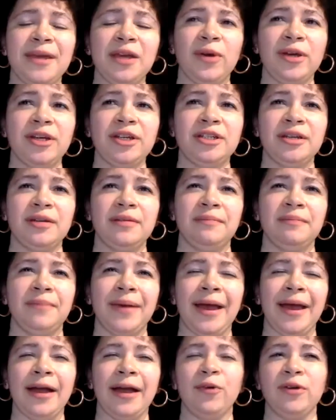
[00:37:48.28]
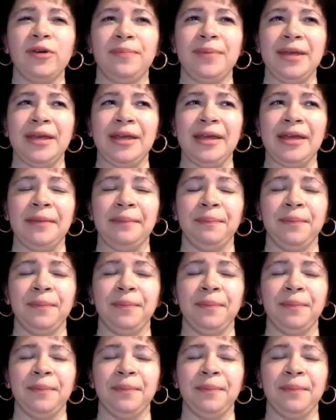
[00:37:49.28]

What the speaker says: my question back would be,